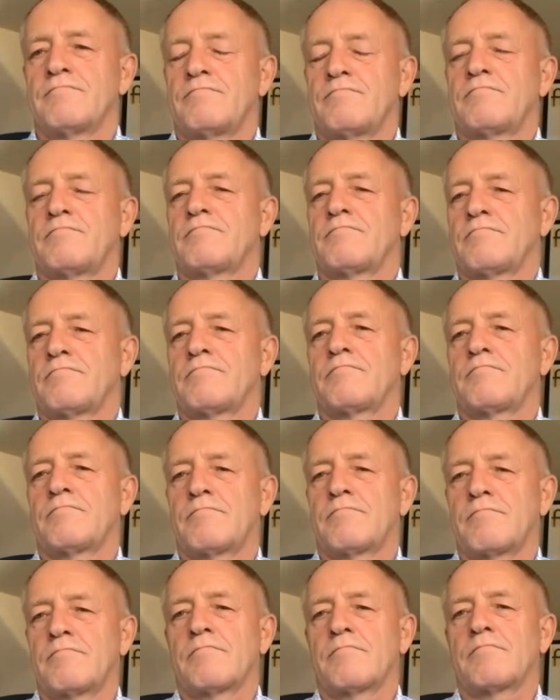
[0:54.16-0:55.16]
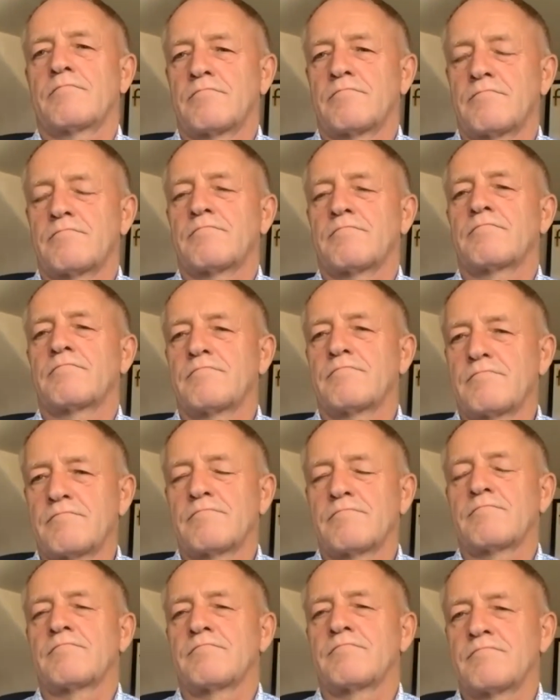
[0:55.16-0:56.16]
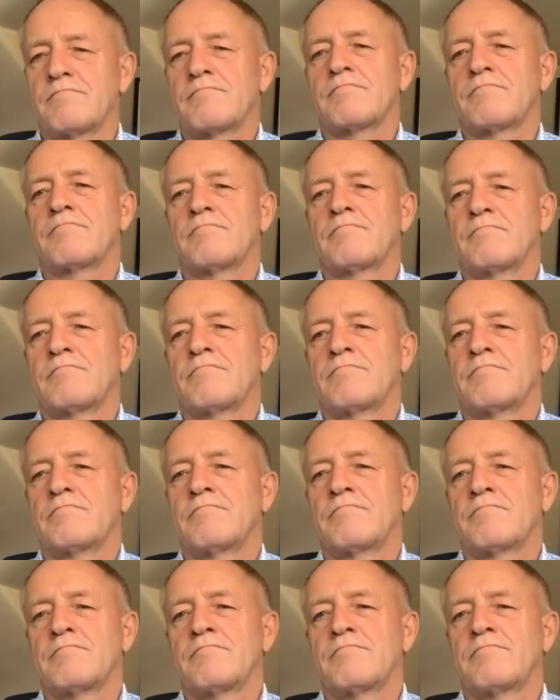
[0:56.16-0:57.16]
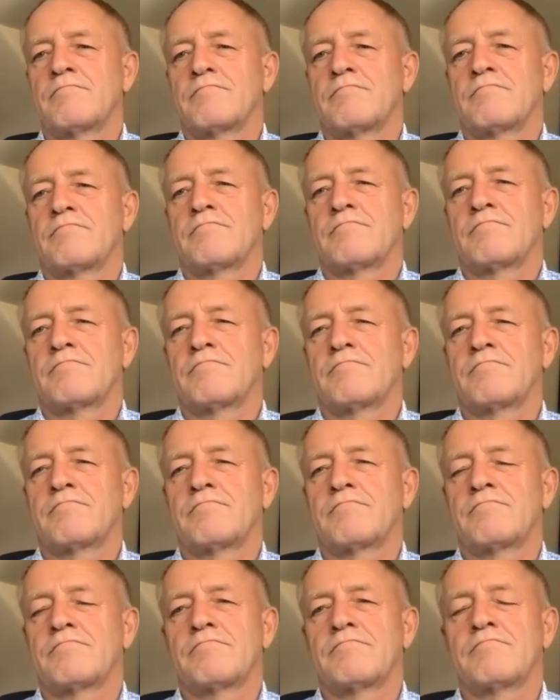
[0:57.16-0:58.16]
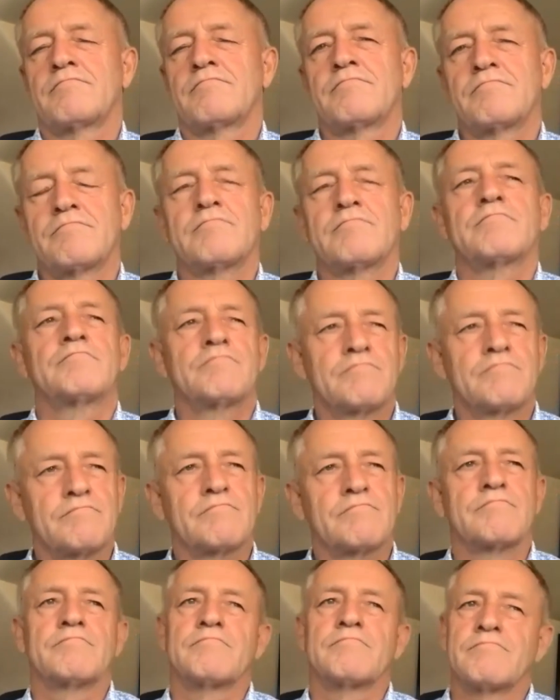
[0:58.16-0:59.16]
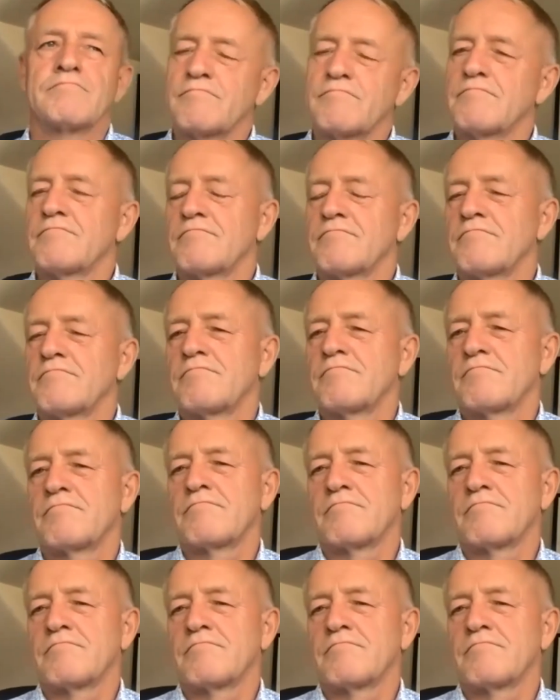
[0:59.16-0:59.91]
(silent)